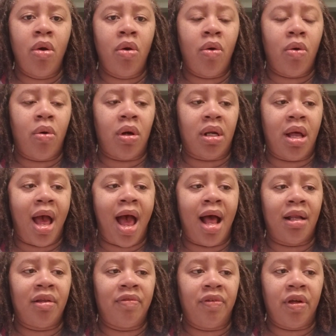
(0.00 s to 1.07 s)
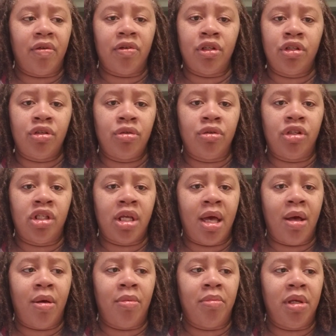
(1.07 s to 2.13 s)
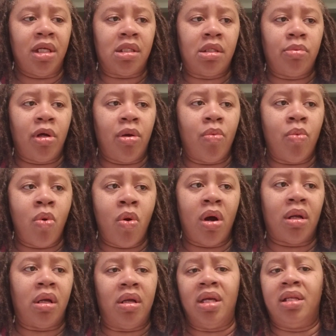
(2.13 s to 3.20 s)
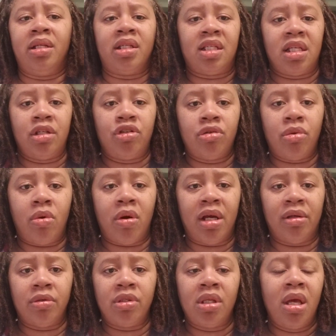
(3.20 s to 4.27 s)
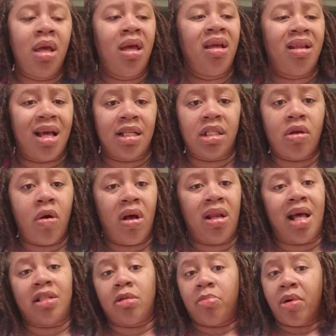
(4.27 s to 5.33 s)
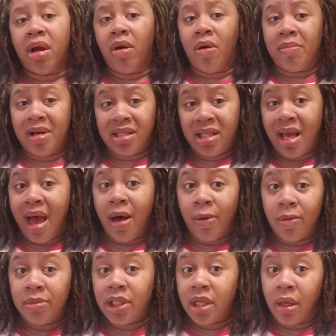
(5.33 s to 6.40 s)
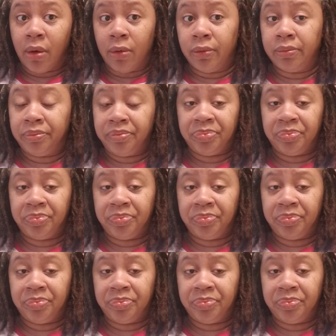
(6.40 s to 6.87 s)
or the aloe vera juice gel mixed with water and essential oils. That's all I spray on my scalp. So,